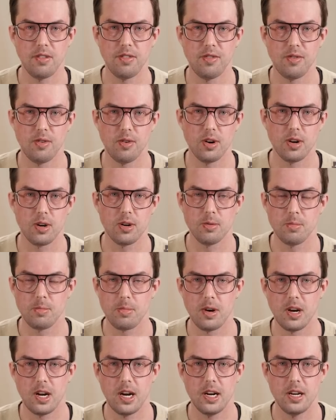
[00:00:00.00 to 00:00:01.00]
for the
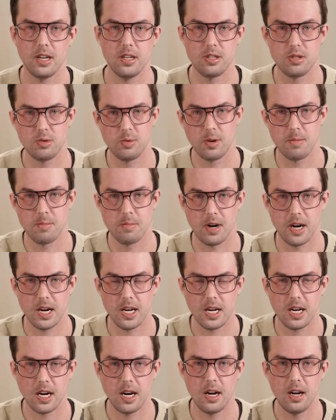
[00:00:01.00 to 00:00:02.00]
compliance with
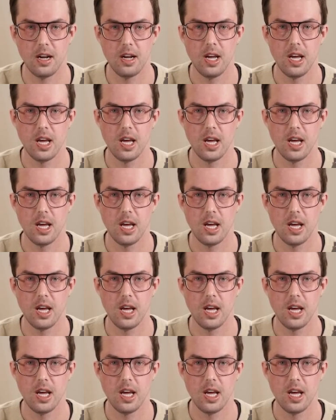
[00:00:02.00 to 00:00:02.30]
MiCA.